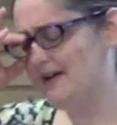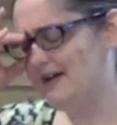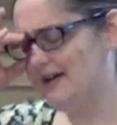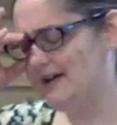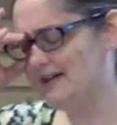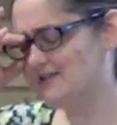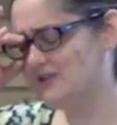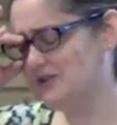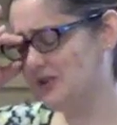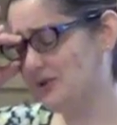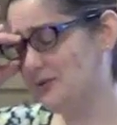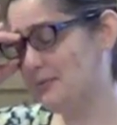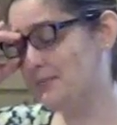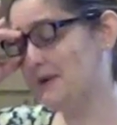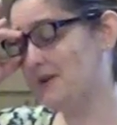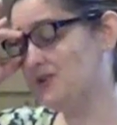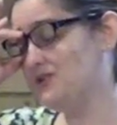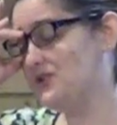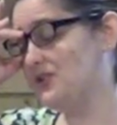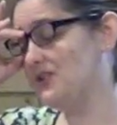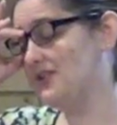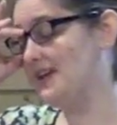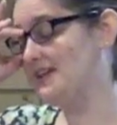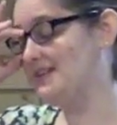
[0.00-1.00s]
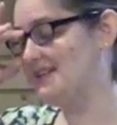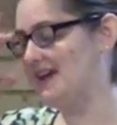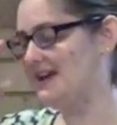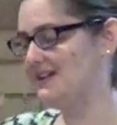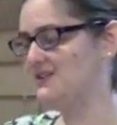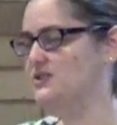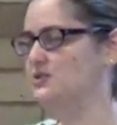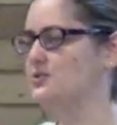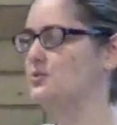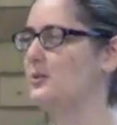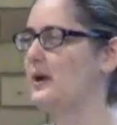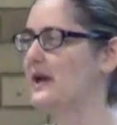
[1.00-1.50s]
it took a picture like
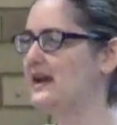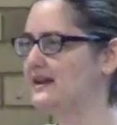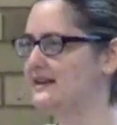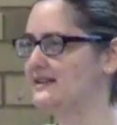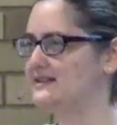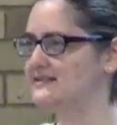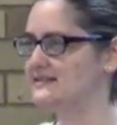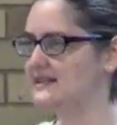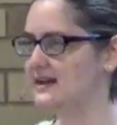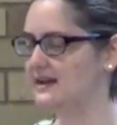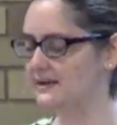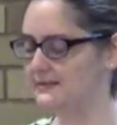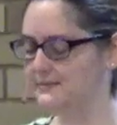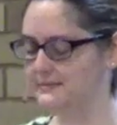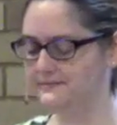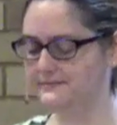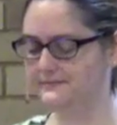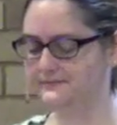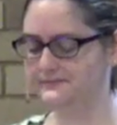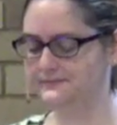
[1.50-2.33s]
that to wake us up